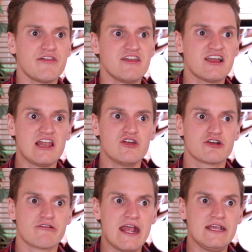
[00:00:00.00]
I think I look
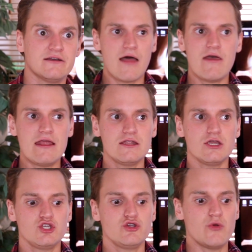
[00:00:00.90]
great. And then
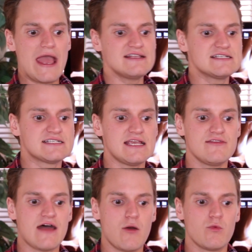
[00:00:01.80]
you edit
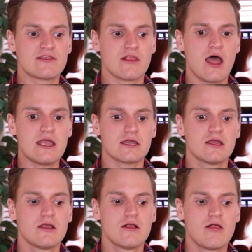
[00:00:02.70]
it that with like
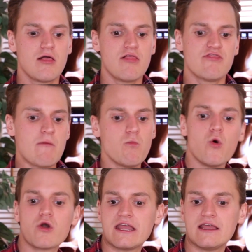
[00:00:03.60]
them
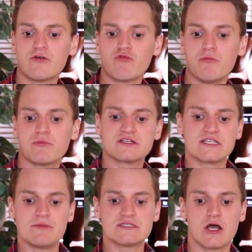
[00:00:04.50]
walking in the room because
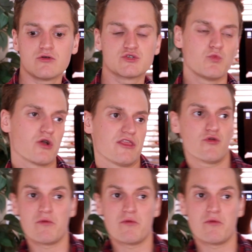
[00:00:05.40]
they've been told to walk in the